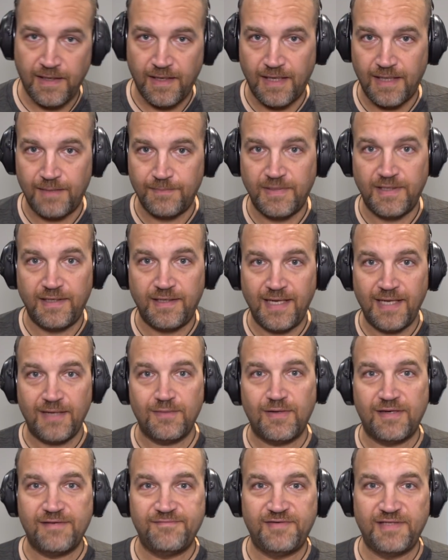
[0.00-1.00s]

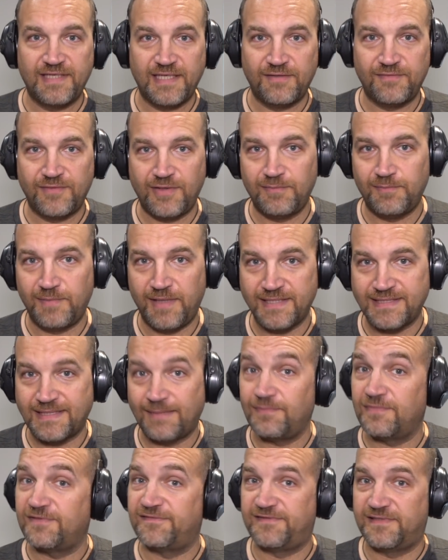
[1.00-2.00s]
now everything around me is
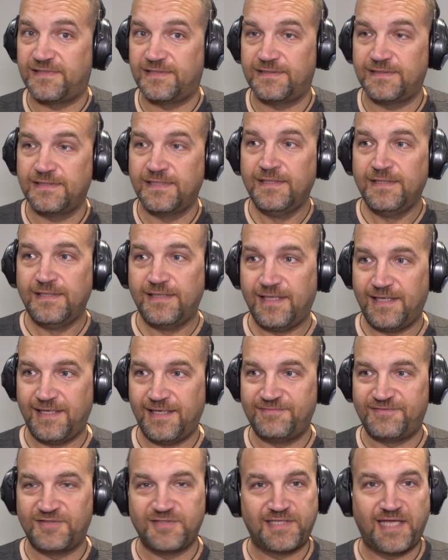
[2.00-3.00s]
amplified and
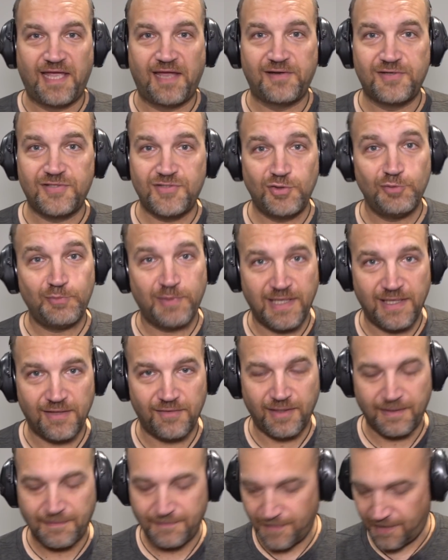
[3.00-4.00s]
I've just gained super
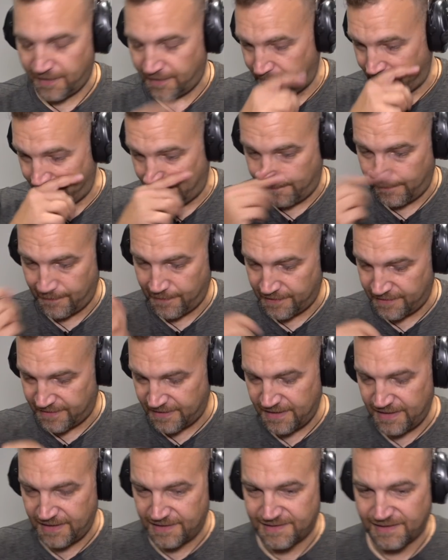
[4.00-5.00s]
hearing.
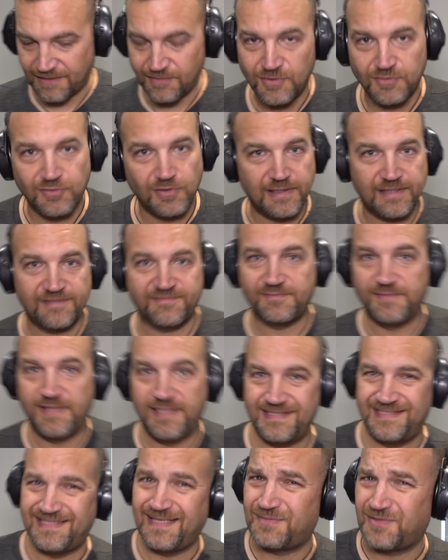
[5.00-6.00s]
The sound quality from
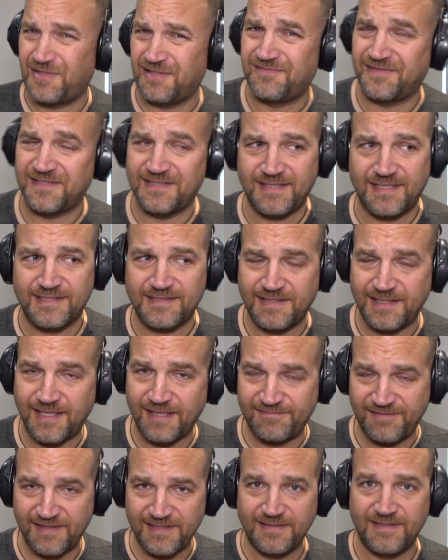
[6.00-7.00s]
these is absolutely fantastic.
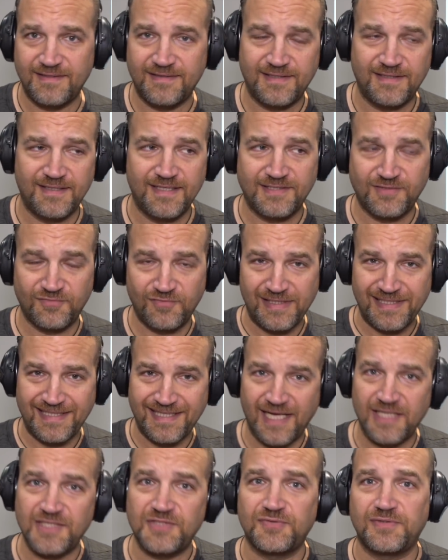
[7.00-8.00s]
I find that it's a really
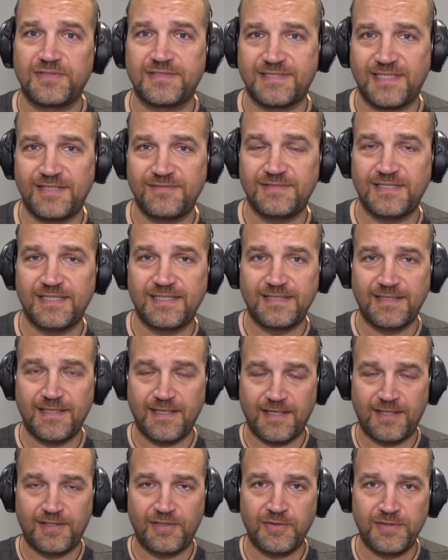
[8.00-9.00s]
natural sounding
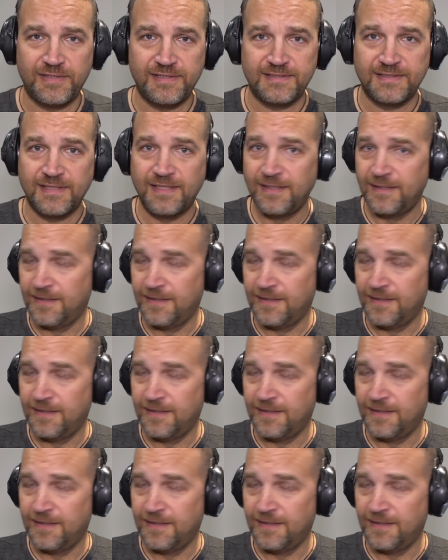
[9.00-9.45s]
noise.